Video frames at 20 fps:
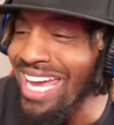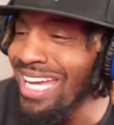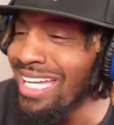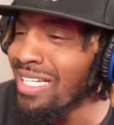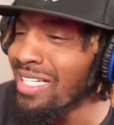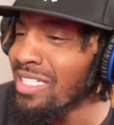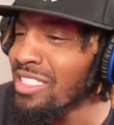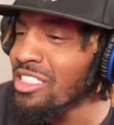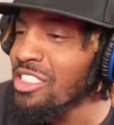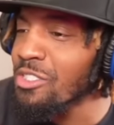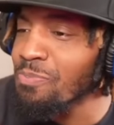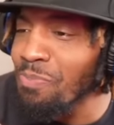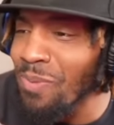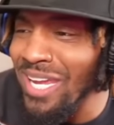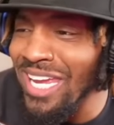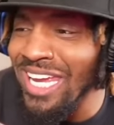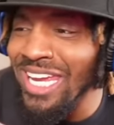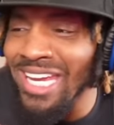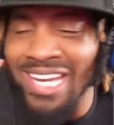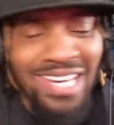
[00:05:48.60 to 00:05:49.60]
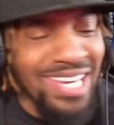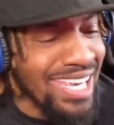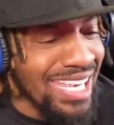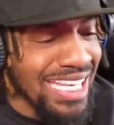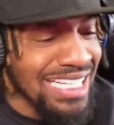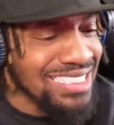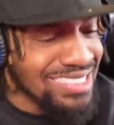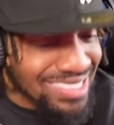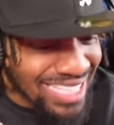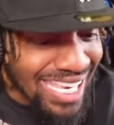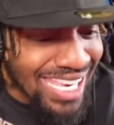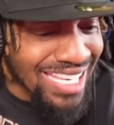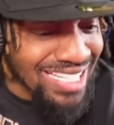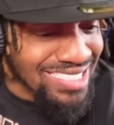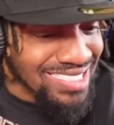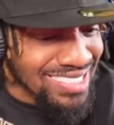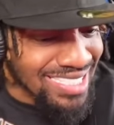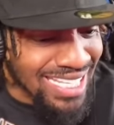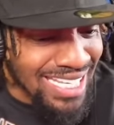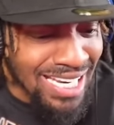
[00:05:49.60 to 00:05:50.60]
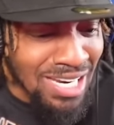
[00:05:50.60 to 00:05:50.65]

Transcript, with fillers: The speed is this, nigga?